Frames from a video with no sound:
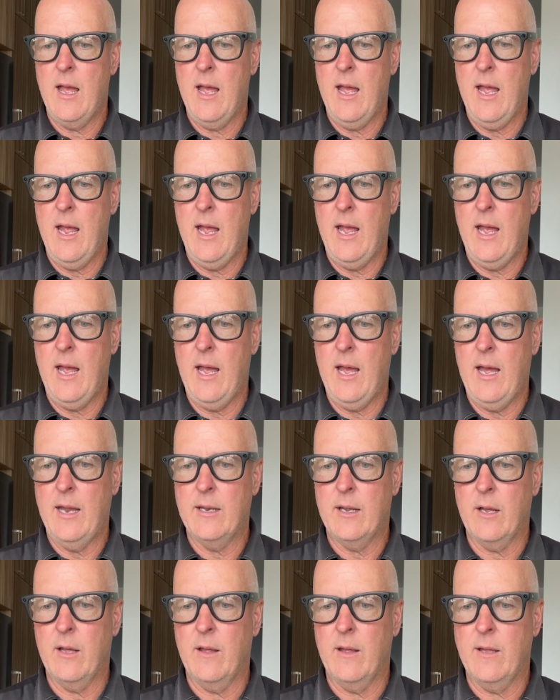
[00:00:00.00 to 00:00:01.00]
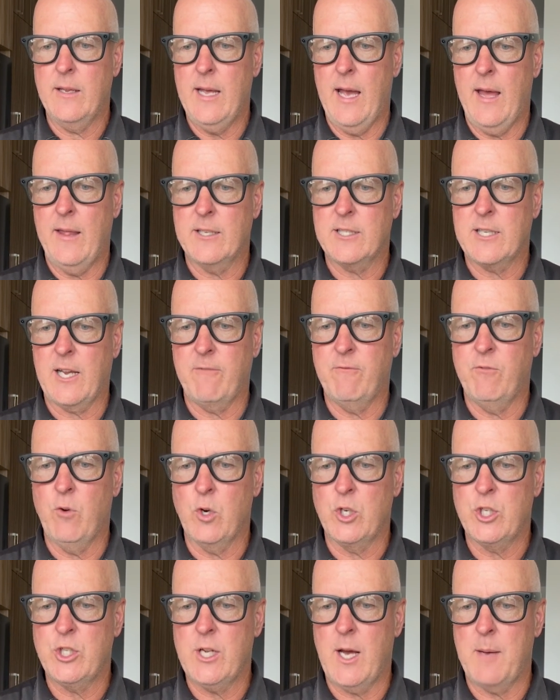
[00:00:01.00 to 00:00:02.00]
And yeah, there's like
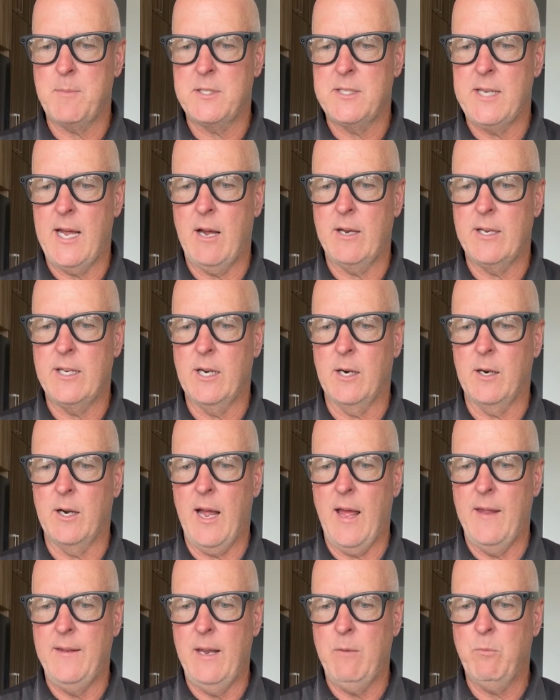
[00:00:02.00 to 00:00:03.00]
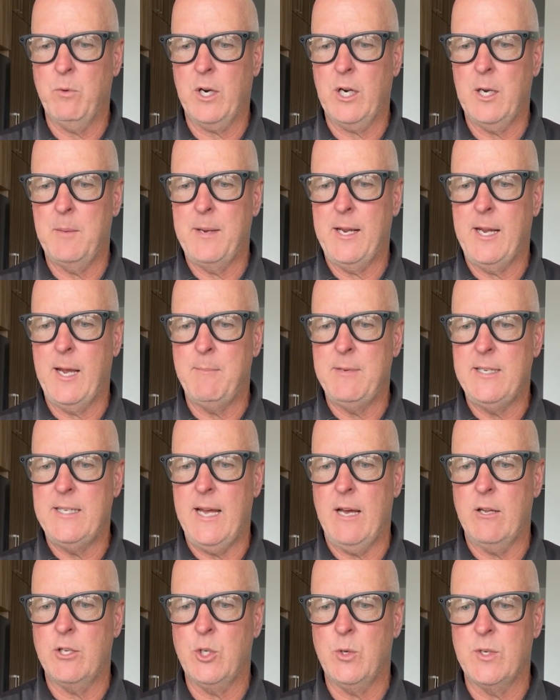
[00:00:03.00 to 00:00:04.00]
4 stops down here. And then we're going to be coming
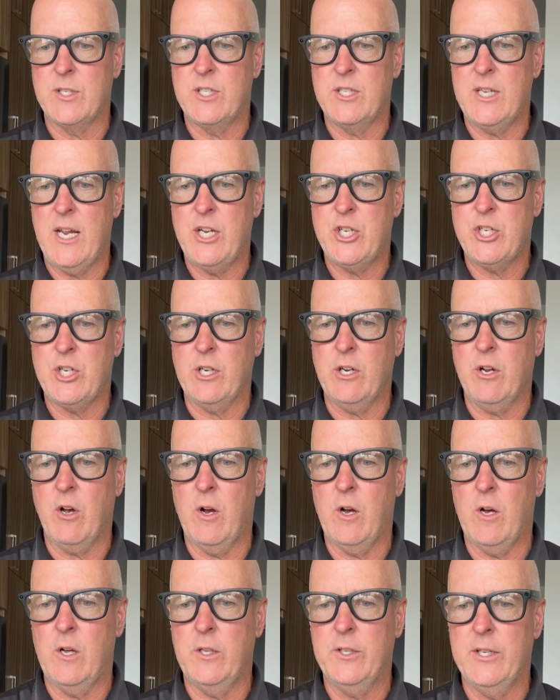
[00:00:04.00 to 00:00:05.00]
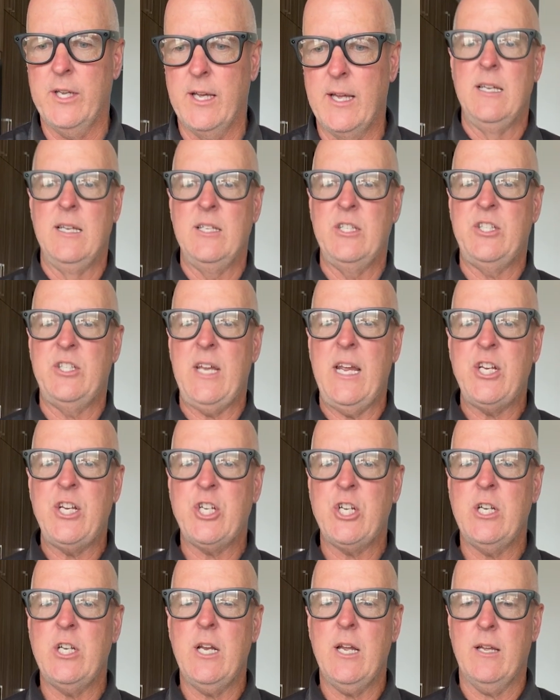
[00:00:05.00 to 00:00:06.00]
down to a station called
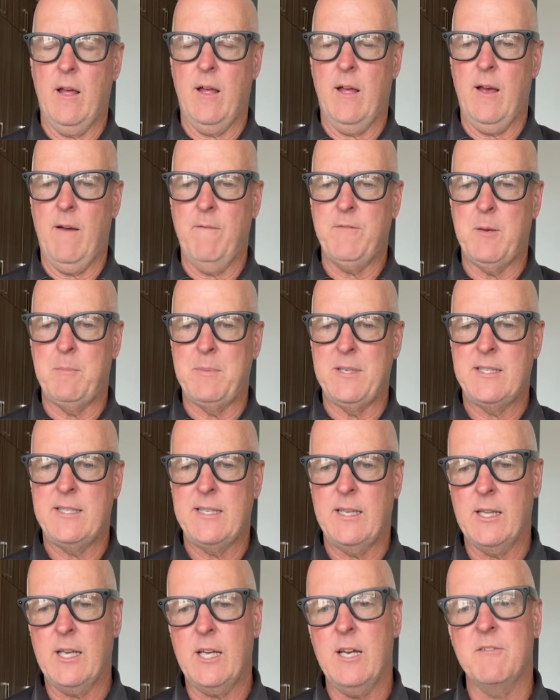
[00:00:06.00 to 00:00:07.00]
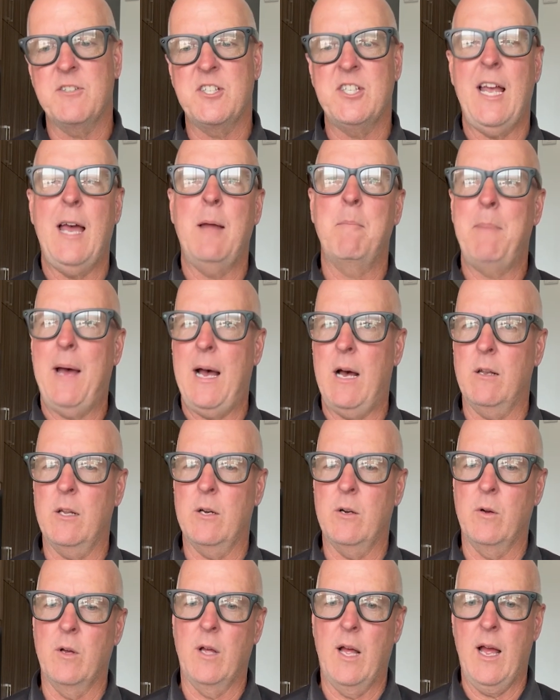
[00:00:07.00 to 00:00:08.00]
Station of the Basilica of San
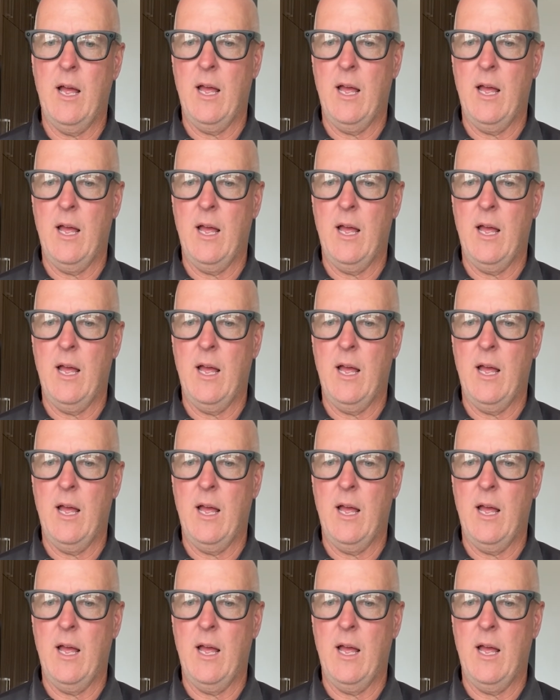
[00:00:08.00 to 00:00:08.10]
Paolo.